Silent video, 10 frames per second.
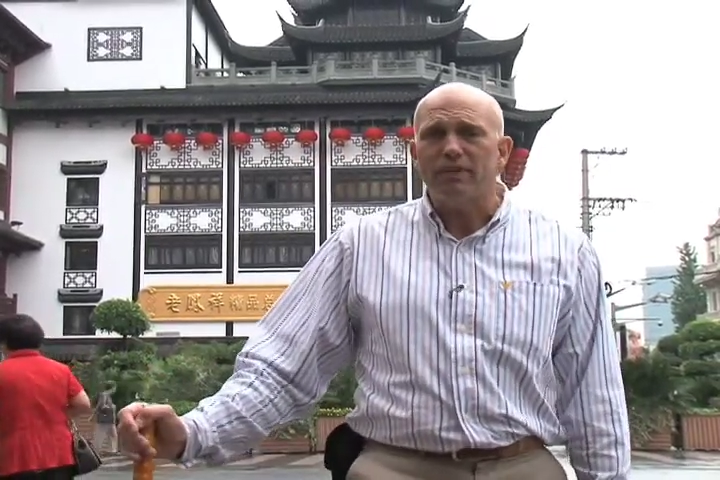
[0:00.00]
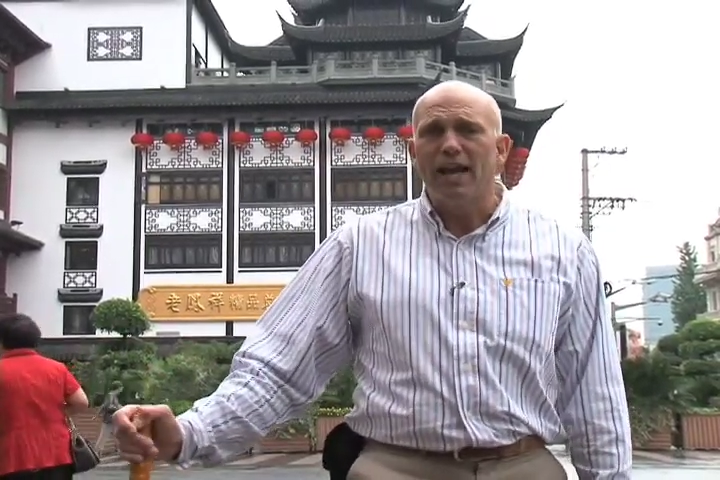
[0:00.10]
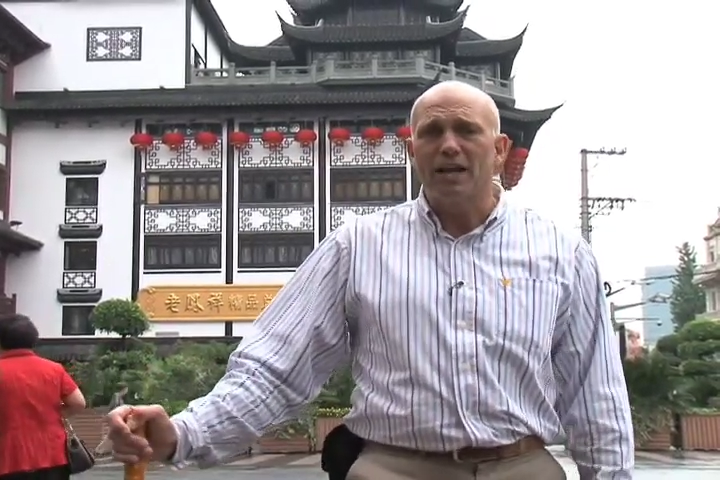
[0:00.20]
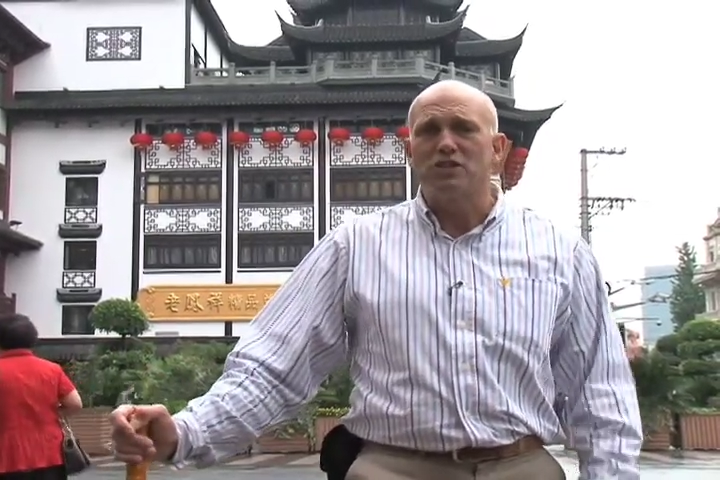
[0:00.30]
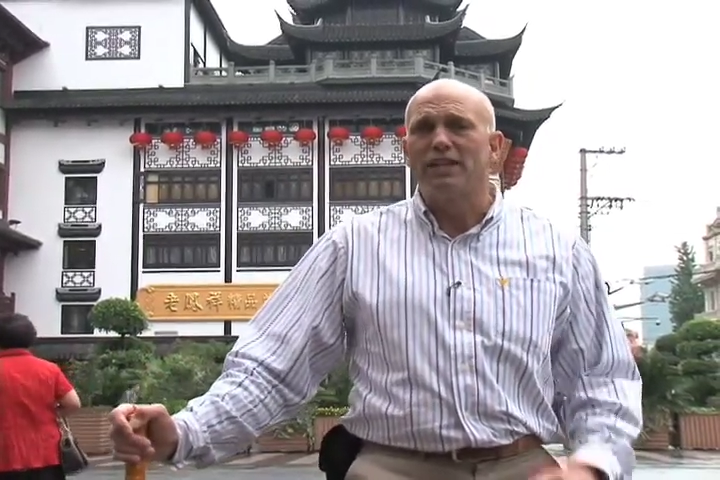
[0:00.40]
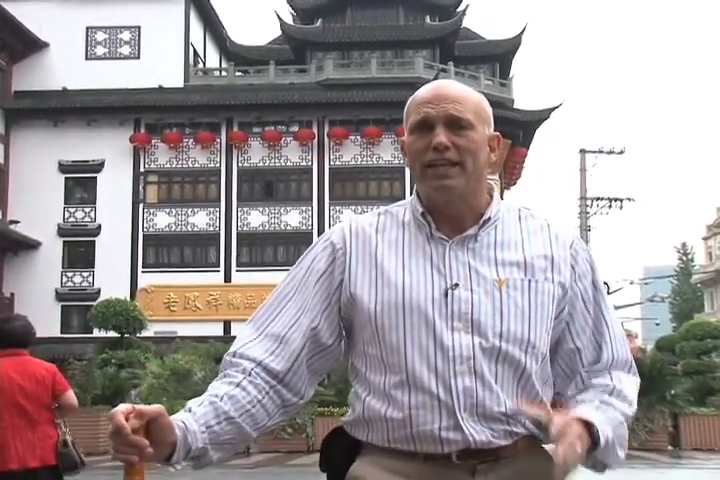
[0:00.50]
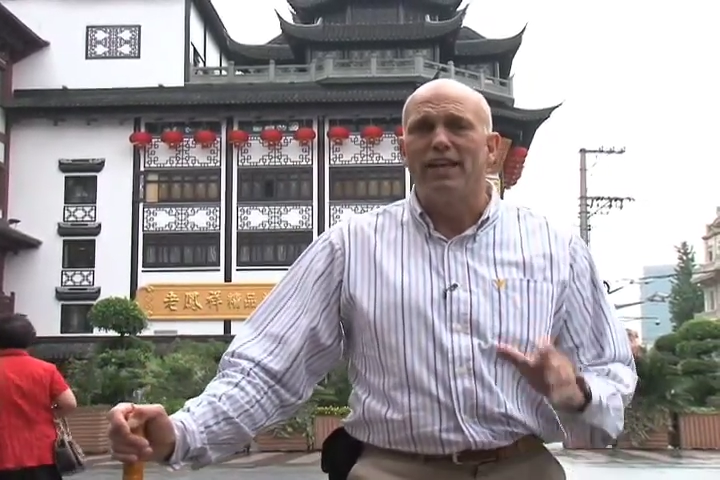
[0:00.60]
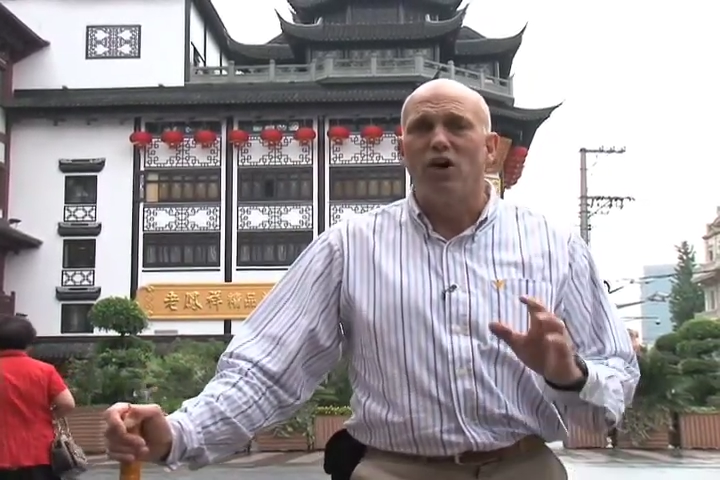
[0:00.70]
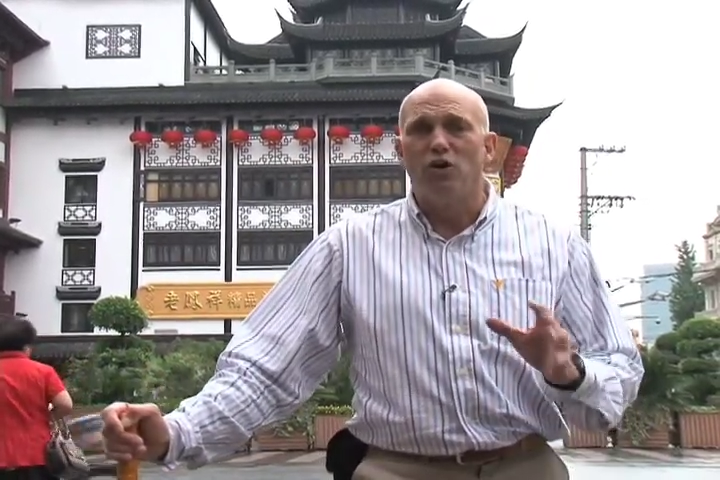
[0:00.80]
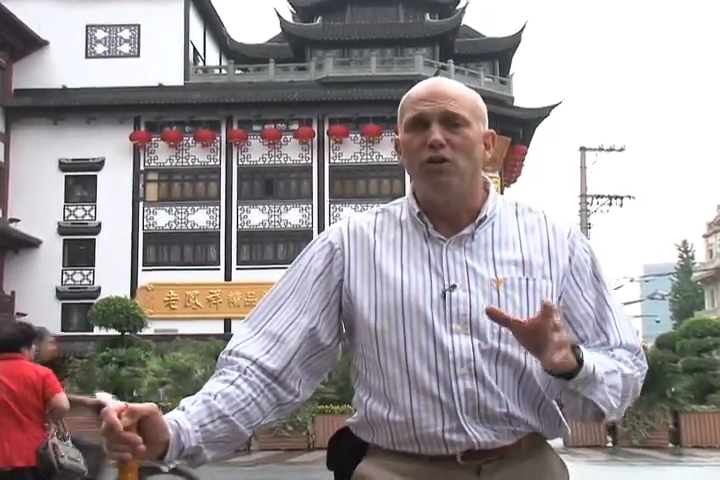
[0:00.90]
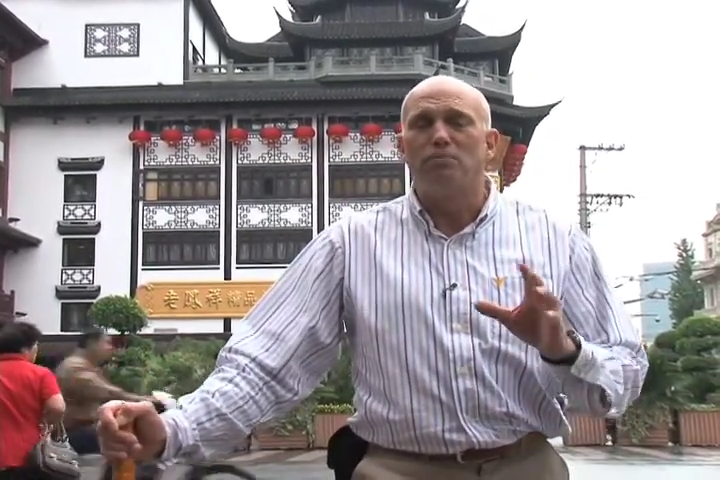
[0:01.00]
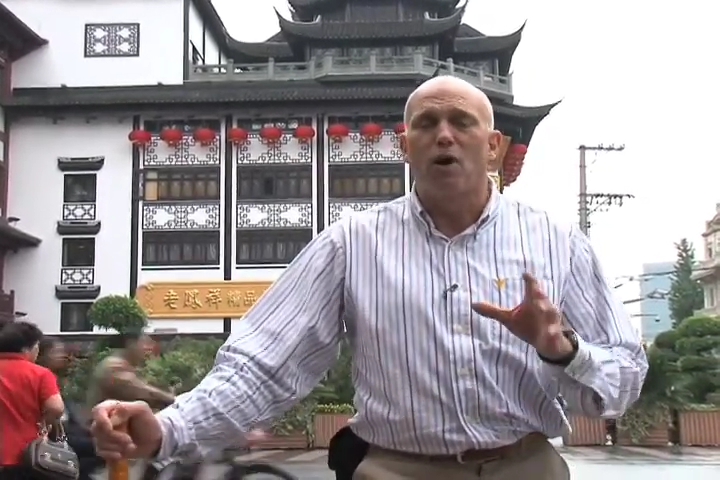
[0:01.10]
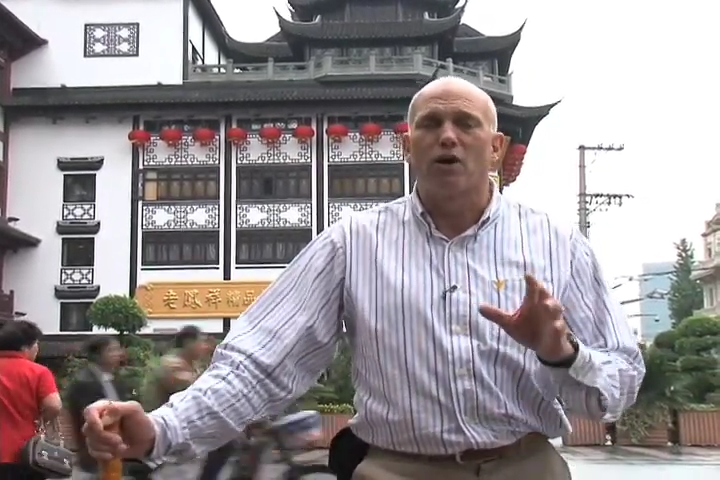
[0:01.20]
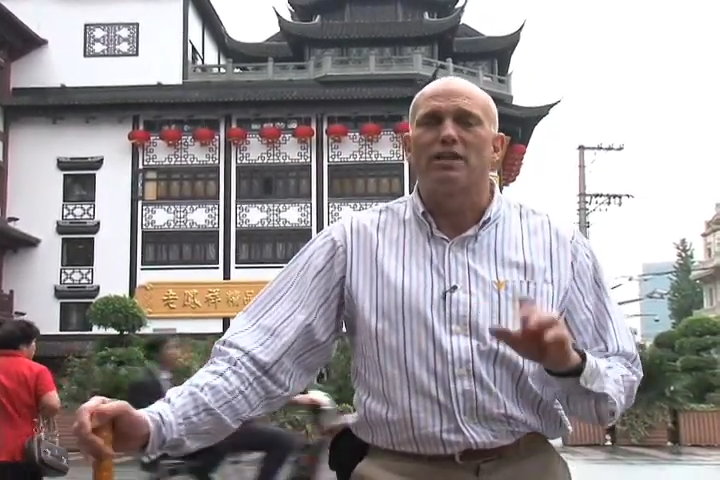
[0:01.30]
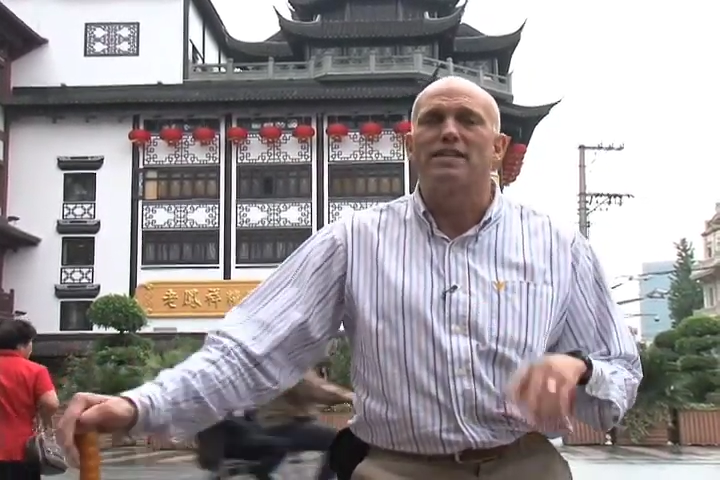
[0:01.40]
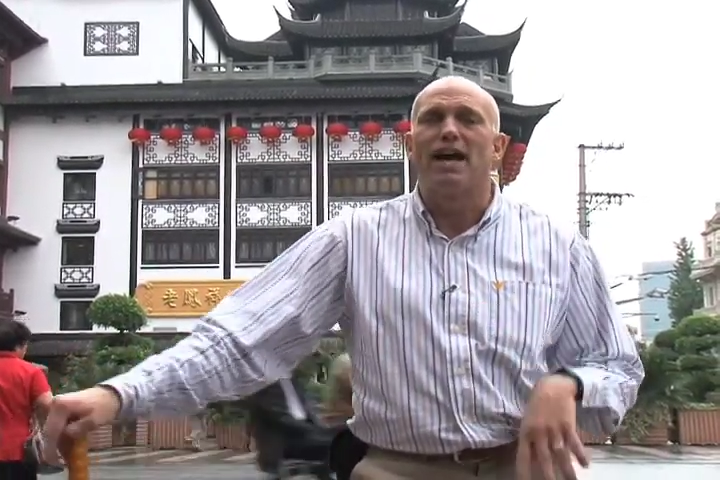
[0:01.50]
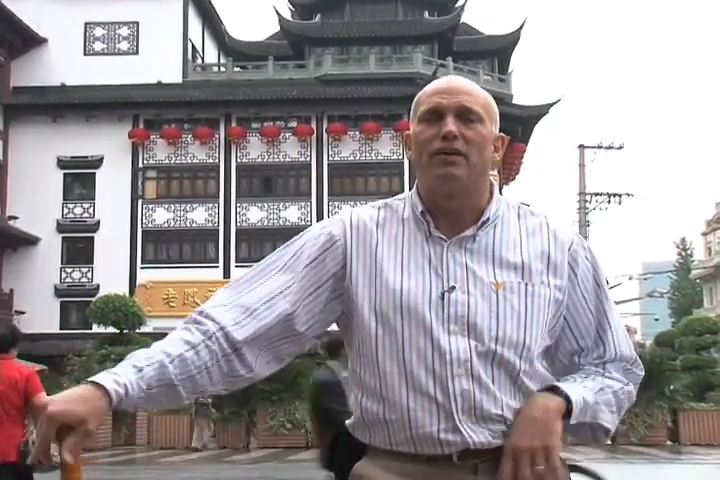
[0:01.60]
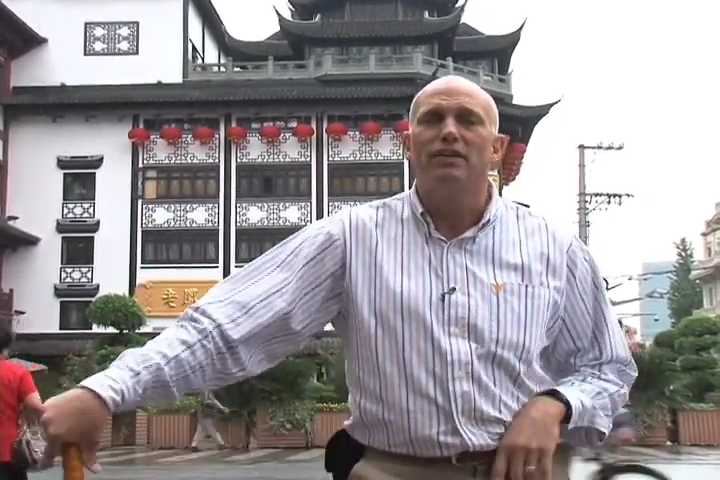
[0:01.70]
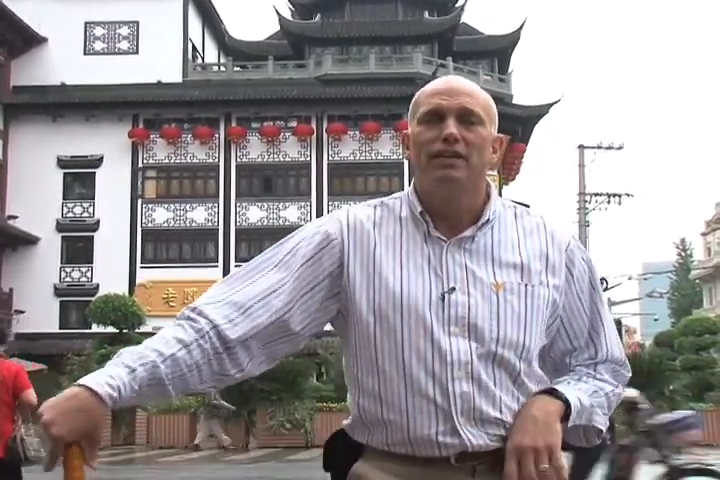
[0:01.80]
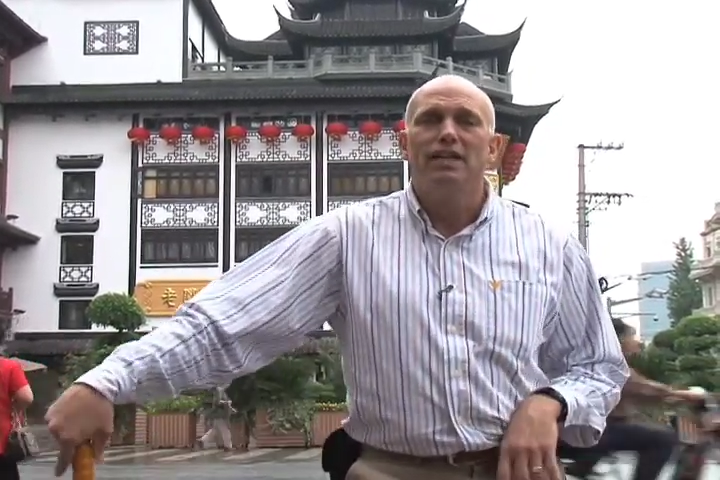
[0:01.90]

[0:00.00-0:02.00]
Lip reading: actually the old part of town,